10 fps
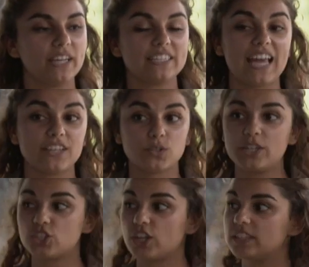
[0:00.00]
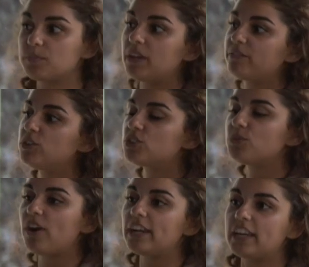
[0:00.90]
place to ask questions, but if you
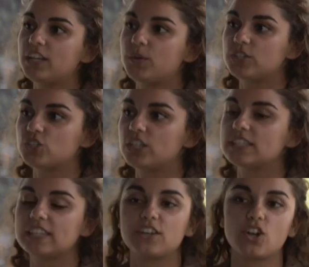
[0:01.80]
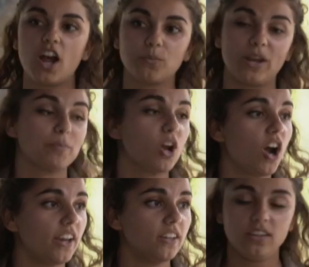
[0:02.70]
do find any questions later on when I'm
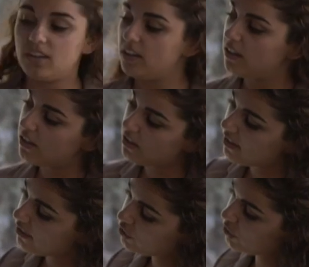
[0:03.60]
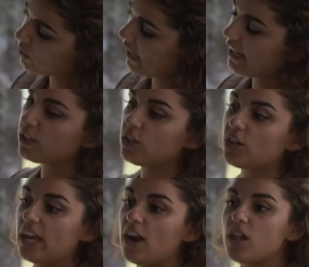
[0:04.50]
gone, you can
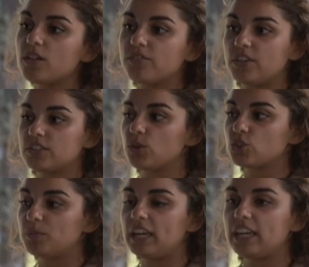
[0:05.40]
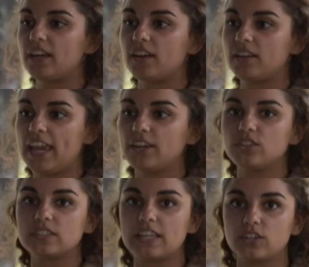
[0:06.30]
look at all of the social media
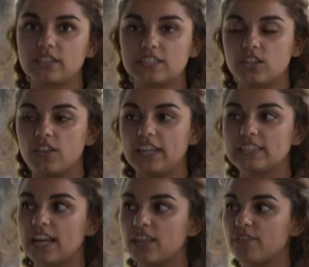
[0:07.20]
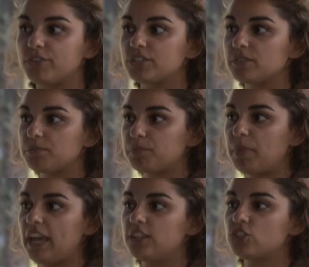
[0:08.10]
handles that are listed on the inside of the first
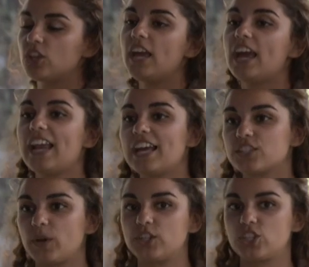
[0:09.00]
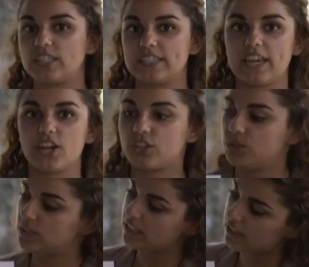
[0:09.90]
page and ask questions there
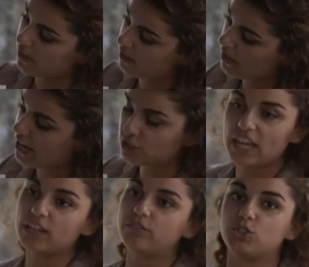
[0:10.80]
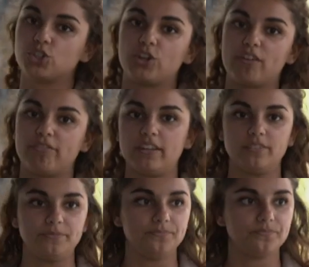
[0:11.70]
using the hashtag FutureGryphon.